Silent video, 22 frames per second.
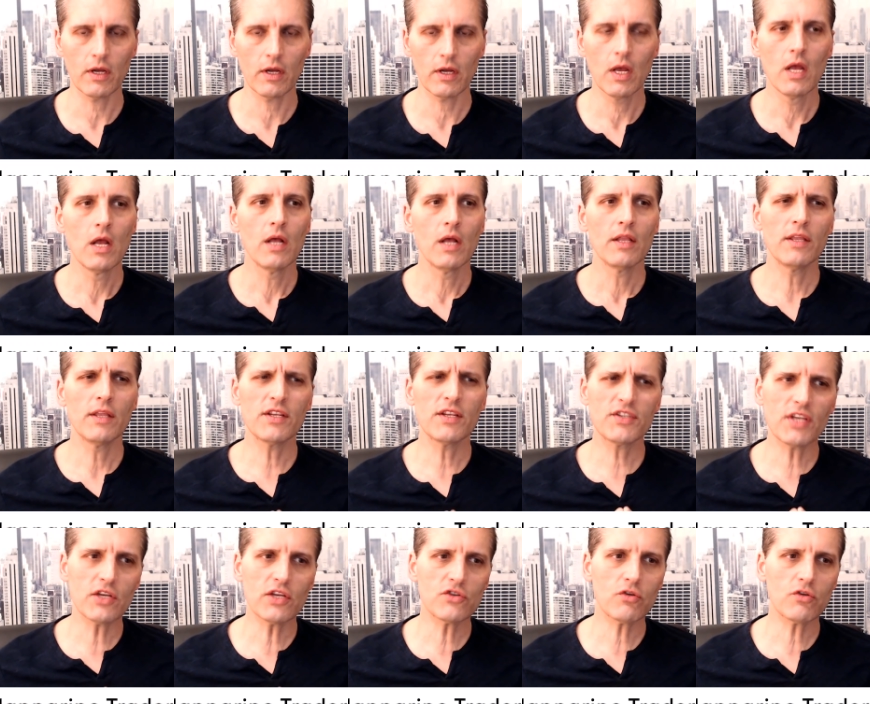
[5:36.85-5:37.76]
The
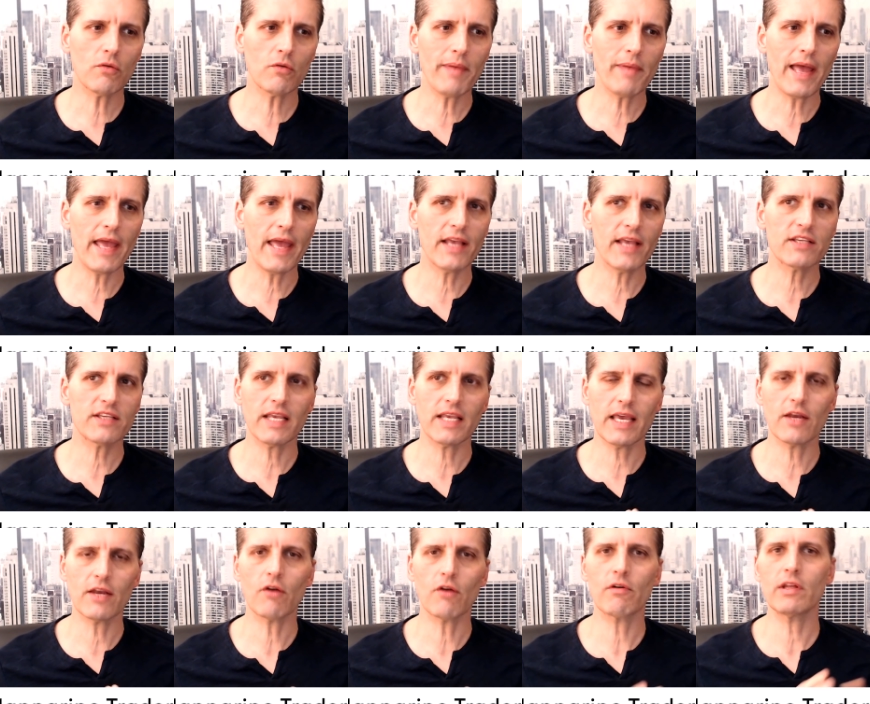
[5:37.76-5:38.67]
central banks, again, are
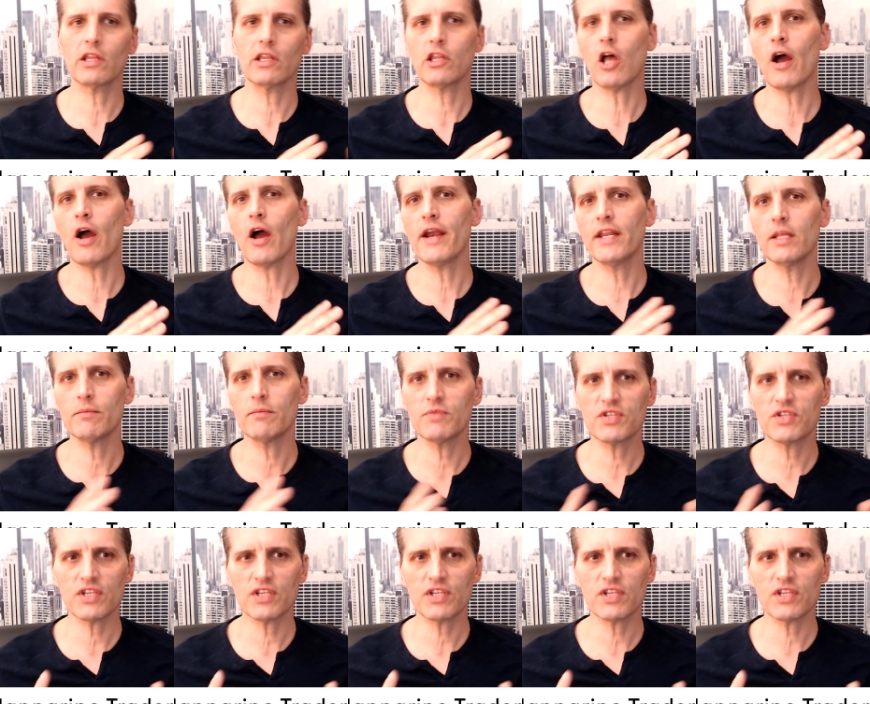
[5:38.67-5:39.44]
aligning themselves.